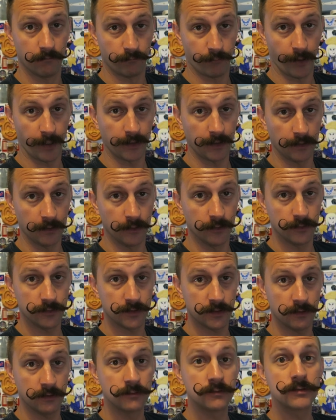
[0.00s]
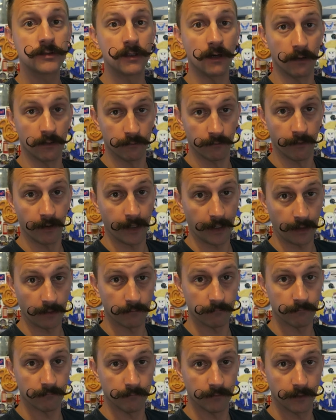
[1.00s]
Breaking news, it's gonna
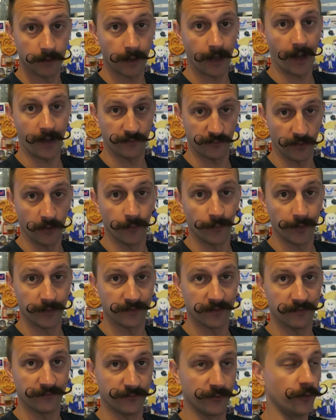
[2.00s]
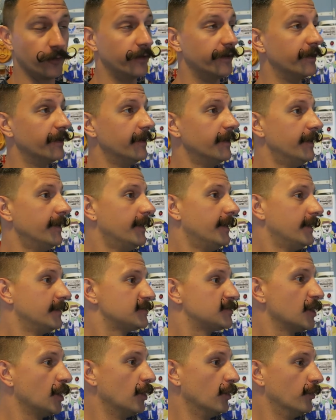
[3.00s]
rain, as always in Florida.
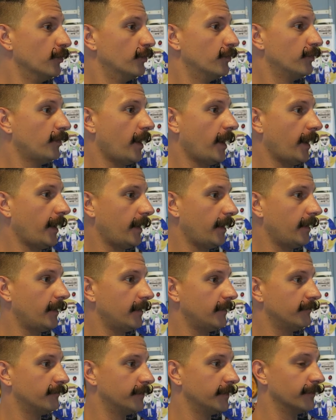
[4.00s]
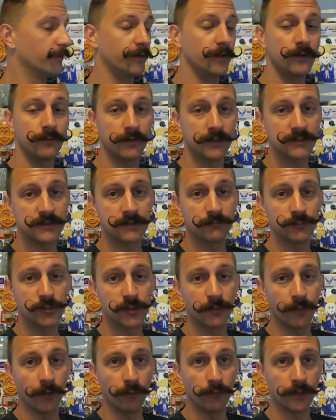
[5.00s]
So we really want some
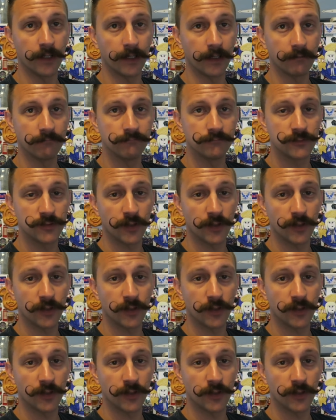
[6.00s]
Chipotle.